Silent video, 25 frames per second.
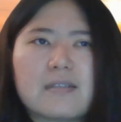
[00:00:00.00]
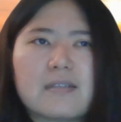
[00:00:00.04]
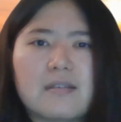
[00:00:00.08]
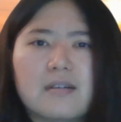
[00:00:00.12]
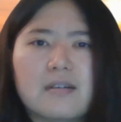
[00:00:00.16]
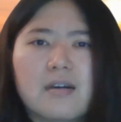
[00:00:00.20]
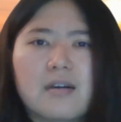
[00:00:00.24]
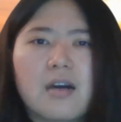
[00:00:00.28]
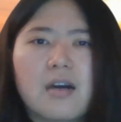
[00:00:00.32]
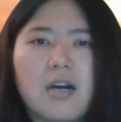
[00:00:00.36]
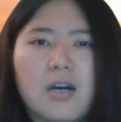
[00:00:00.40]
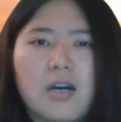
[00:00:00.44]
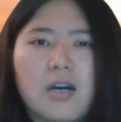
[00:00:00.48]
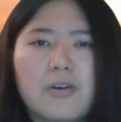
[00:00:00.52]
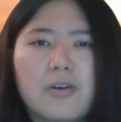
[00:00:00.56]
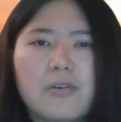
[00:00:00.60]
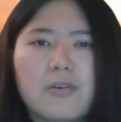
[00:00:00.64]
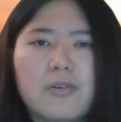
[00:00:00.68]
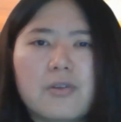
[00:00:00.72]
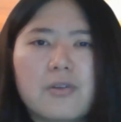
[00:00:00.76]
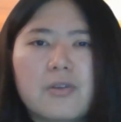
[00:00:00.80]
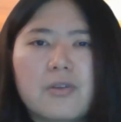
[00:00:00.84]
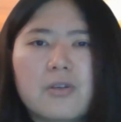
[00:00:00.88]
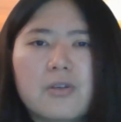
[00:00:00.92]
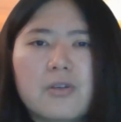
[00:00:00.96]

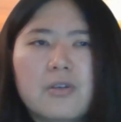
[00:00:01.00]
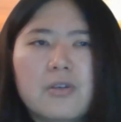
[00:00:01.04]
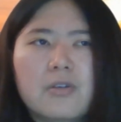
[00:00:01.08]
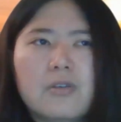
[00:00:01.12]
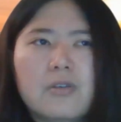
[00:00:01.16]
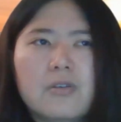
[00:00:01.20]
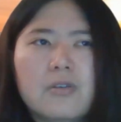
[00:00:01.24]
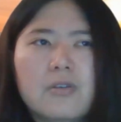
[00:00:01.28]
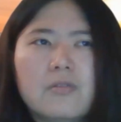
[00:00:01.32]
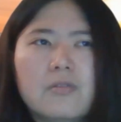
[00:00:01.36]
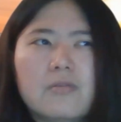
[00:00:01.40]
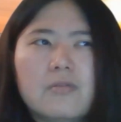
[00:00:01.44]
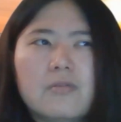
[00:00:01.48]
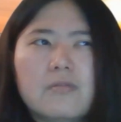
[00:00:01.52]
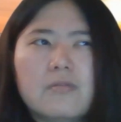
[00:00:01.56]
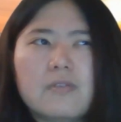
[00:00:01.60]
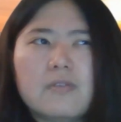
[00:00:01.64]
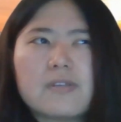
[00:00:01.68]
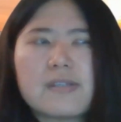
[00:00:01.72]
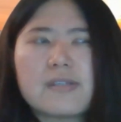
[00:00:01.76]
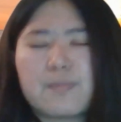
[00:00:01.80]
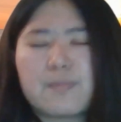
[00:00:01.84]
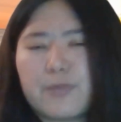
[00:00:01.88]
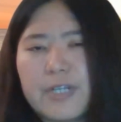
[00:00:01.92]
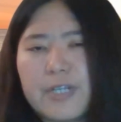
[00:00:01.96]
how
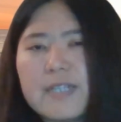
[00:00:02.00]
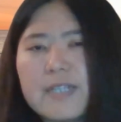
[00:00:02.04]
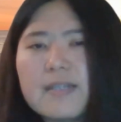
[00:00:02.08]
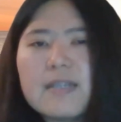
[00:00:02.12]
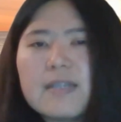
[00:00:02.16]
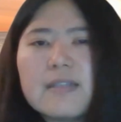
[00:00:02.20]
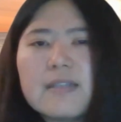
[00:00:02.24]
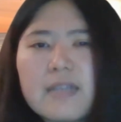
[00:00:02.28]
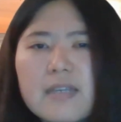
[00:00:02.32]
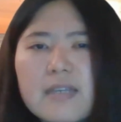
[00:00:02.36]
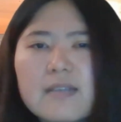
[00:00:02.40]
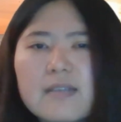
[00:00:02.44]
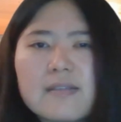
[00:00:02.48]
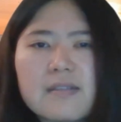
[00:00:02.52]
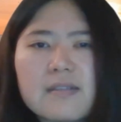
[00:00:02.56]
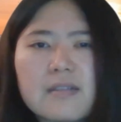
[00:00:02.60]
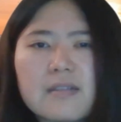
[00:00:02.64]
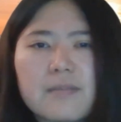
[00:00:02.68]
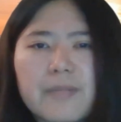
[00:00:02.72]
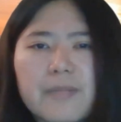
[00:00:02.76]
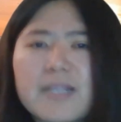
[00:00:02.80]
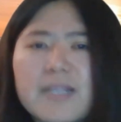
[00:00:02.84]
spread it is.